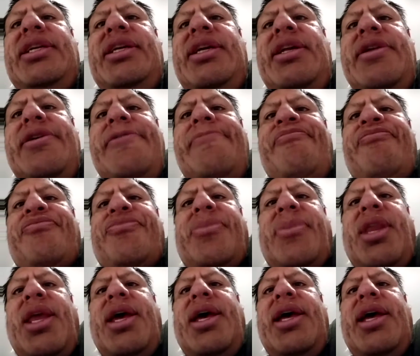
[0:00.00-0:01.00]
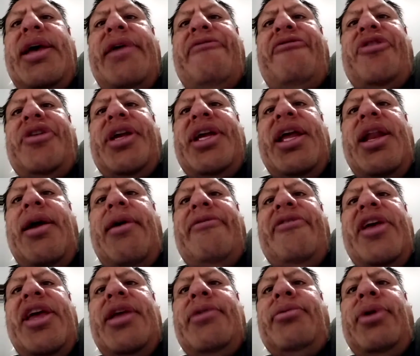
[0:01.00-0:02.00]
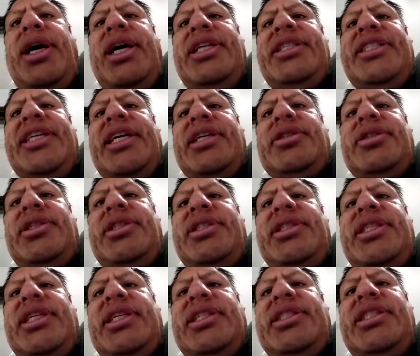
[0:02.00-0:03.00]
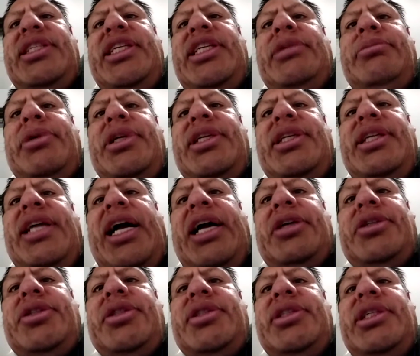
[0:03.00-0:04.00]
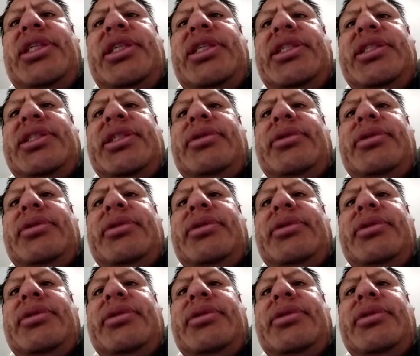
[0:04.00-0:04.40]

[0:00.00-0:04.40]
Forget offhand why it's actually 16, but it actually is.